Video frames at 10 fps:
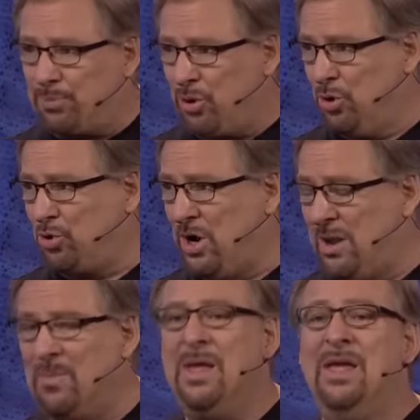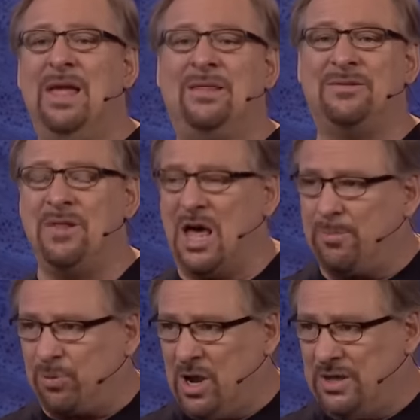a program, it's not
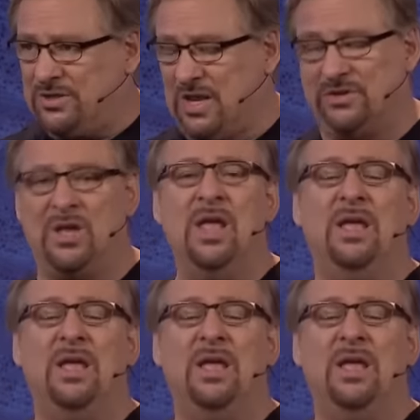a process,